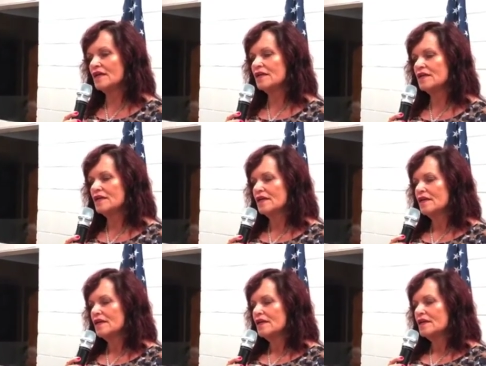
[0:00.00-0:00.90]

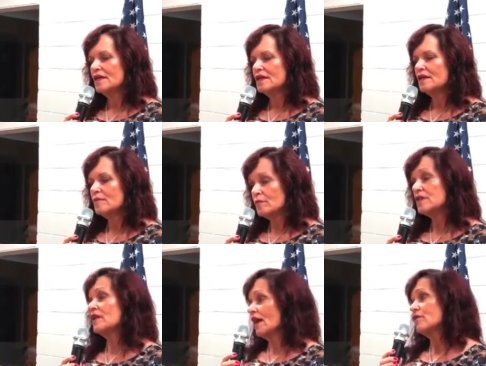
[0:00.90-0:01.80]

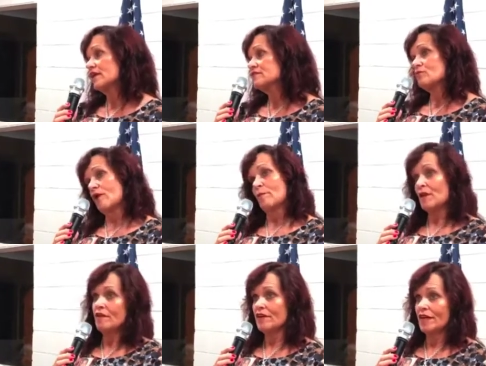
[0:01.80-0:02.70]
but now that's where
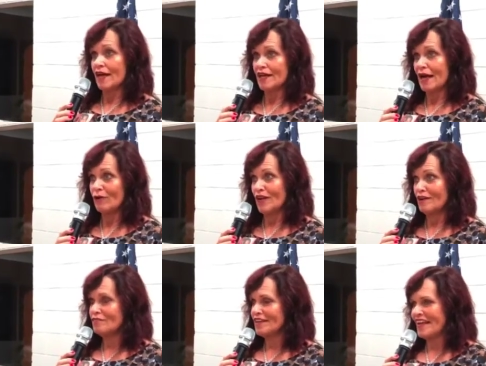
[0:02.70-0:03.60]
I'm living at now. I'm
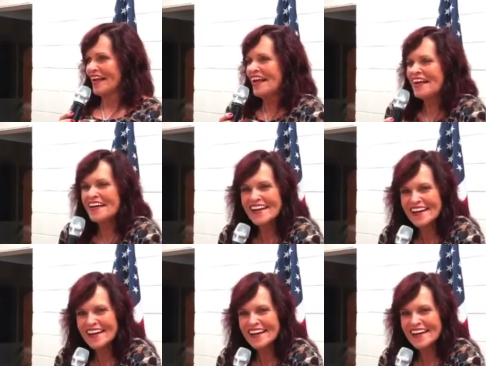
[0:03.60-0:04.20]
loving it.